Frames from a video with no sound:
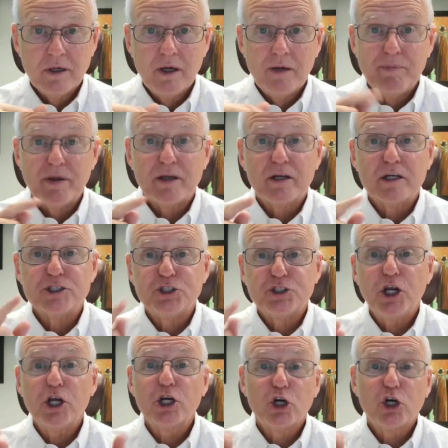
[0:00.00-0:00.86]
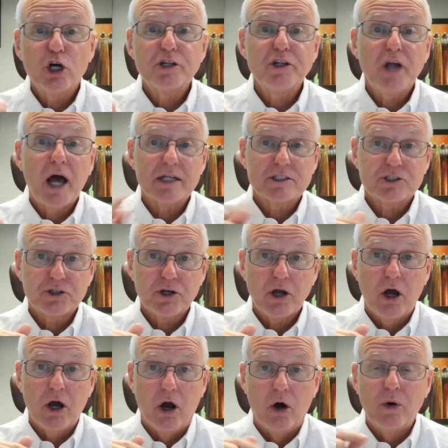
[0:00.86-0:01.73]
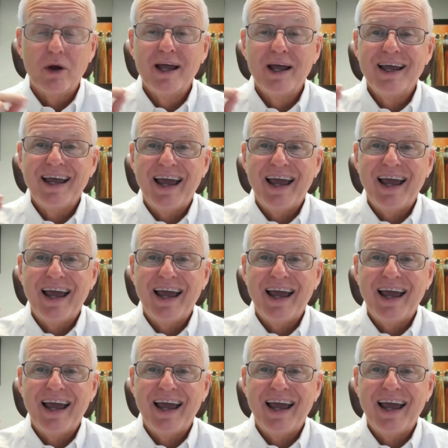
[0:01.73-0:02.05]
because she could not show